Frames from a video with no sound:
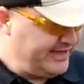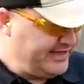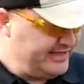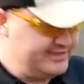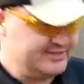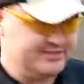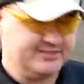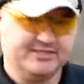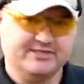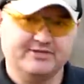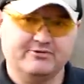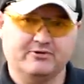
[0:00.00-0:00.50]

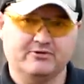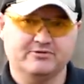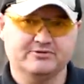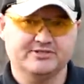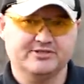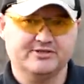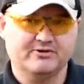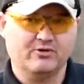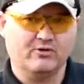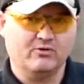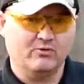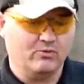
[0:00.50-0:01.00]
H zero
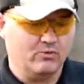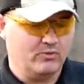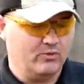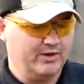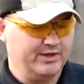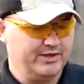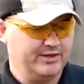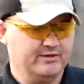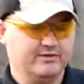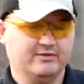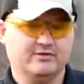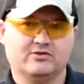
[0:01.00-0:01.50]
zero
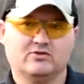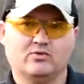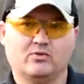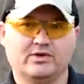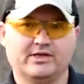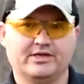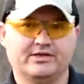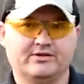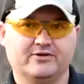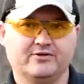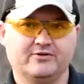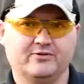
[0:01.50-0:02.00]
one
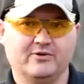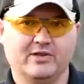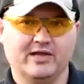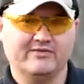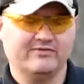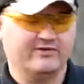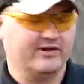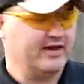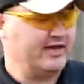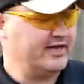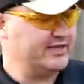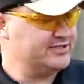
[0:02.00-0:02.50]
twenty-two
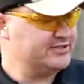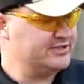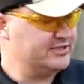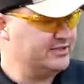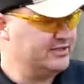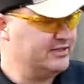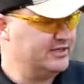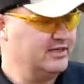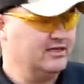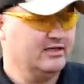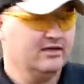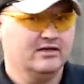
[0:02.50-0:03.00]
lever action,